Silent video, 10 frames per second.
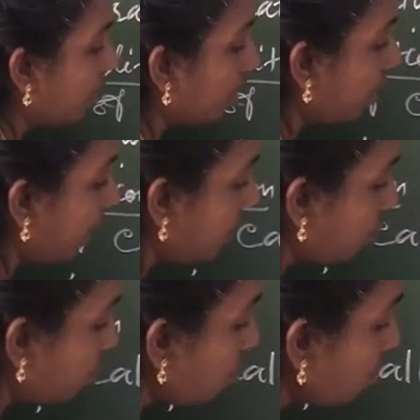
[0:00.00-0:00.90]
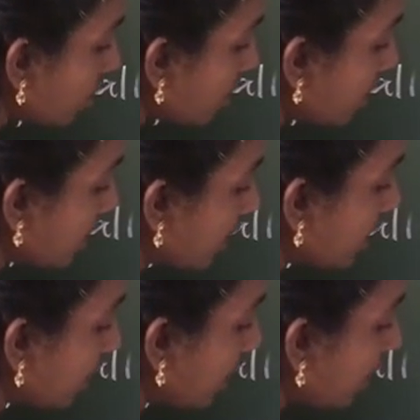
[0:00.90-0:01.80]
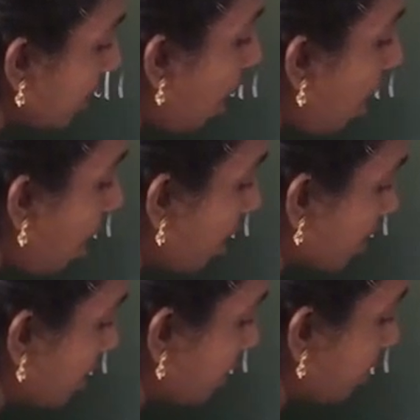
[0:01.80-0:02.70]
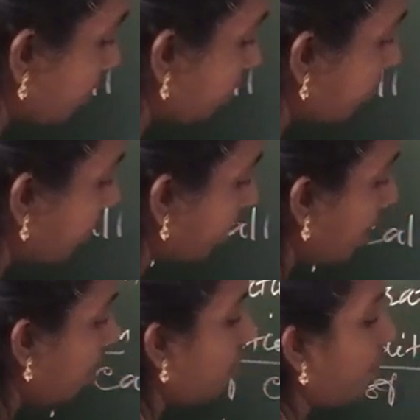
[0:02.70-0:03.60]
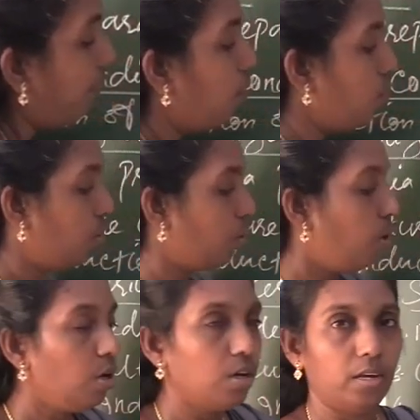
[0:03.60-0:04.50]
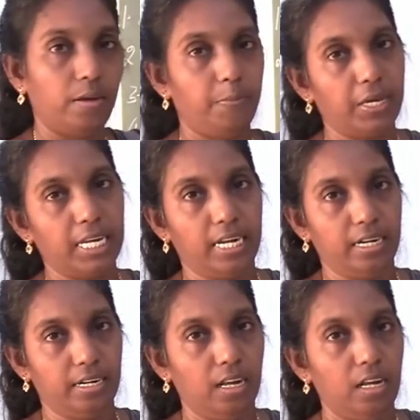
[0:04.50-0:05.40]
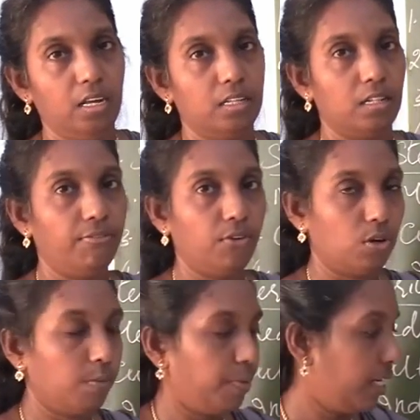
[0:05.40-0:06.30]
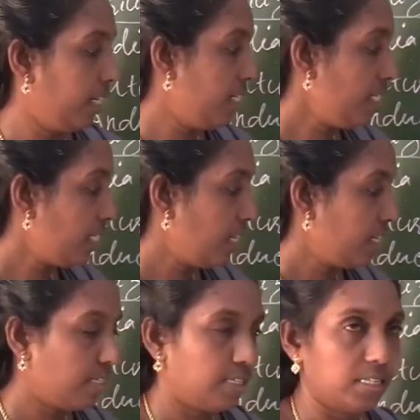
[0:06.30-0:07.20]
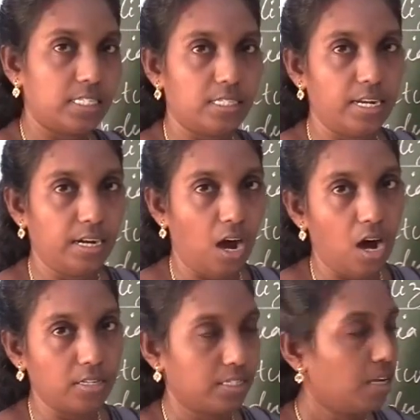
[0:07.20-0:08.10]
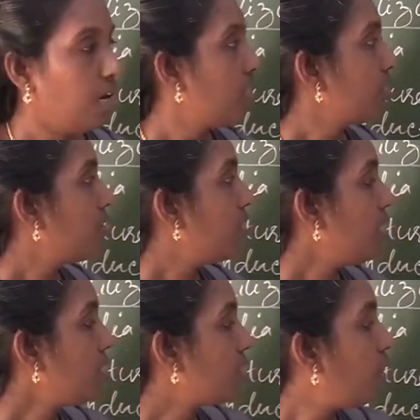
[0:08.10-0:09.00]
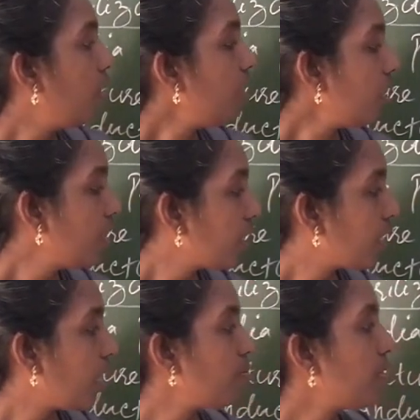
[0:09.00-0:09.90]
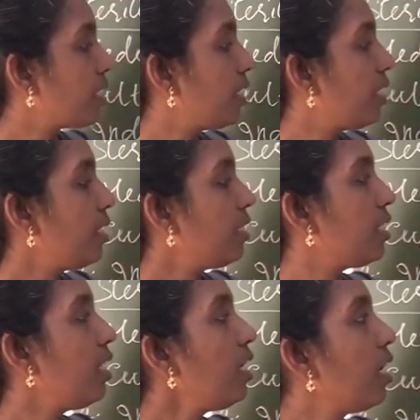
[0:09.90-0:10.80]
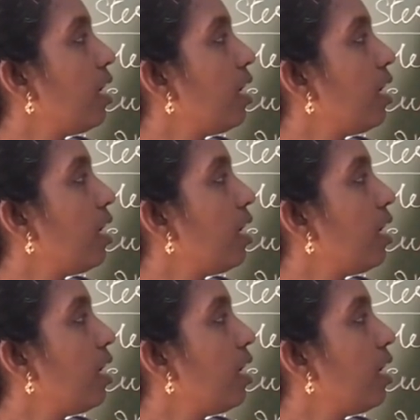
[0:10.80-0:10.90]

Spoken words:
8 to 16 hours. Photo period. The photo period is 16 hours. So, this all comes under the